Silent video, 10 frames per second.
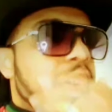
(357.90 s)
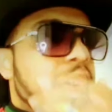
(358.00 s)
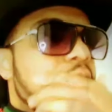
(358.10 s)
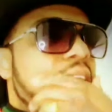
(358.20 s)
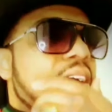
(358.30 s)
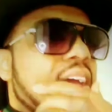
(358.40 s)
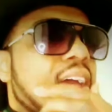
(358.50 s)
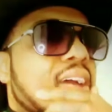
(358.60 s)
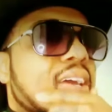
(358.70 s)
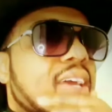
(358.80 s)

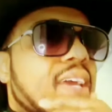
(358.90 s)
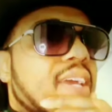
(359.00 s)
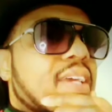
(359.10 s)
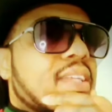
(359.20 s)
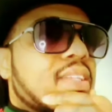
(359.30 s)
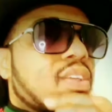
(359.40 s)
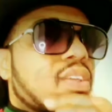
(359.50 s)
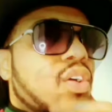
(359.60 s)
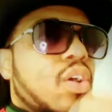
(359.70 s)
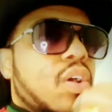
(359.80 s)
And
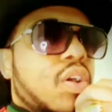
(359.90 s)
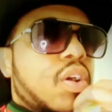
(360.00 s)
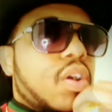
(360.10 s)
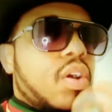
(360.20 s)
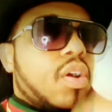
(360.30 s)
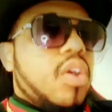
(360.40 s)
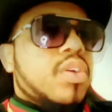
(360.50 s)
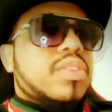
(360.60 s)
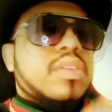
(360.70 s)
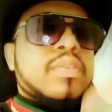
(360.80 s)
all the
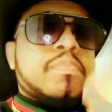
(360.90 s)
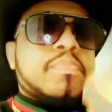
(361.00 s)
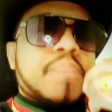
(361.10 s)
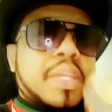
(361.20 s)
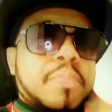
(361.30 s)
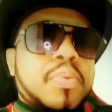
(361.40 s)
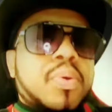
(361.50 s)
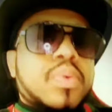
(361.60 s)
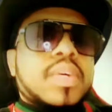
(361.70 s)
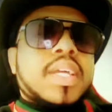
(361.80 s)
people in
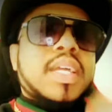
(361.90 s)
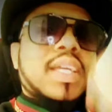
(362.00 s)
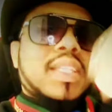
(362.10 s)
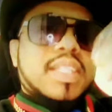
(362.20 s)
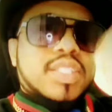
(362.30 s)
this world